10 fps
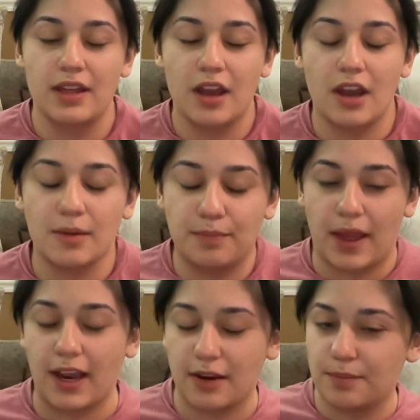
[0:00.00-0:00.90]
a
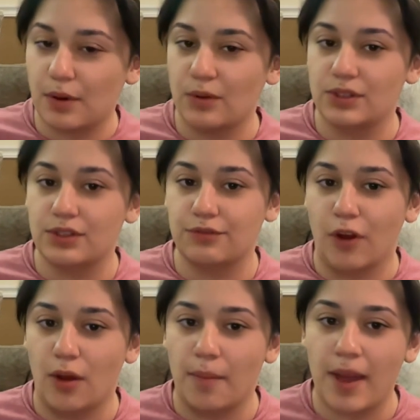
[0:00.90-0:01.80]
backbone to
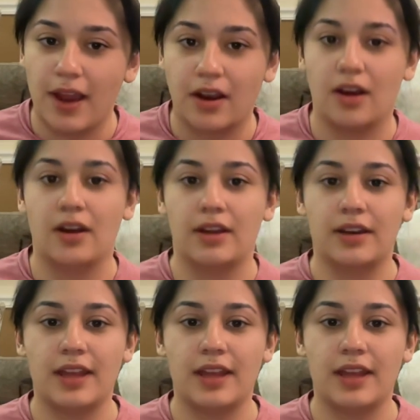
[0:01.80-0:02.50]
fall back on,